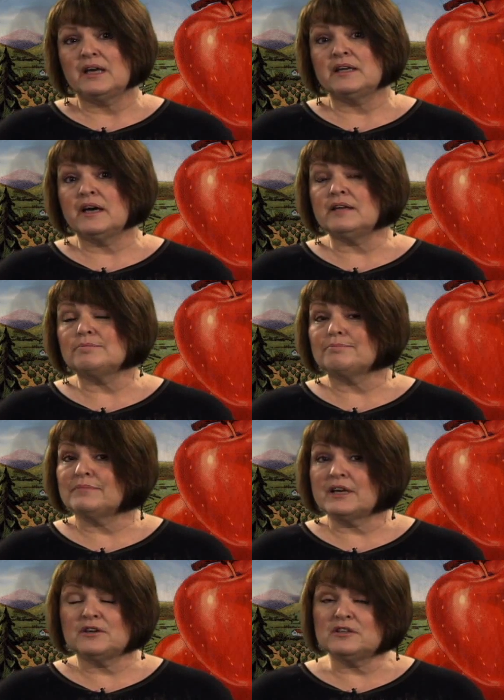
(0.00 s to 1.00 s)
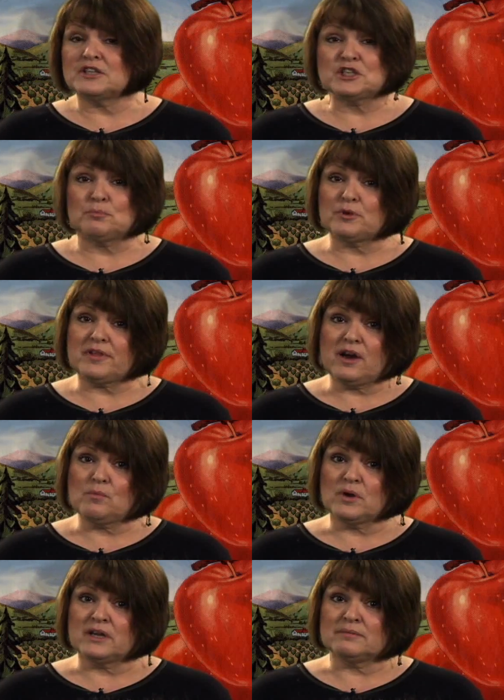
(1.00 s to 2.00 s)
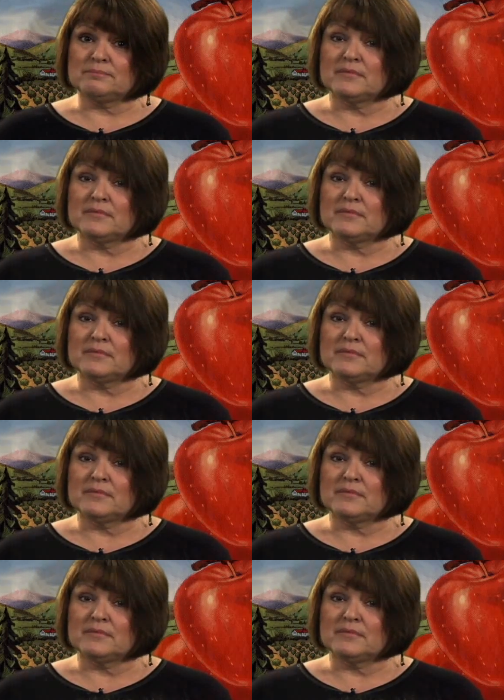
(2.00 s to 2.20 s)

Yet they couldn't ship without one,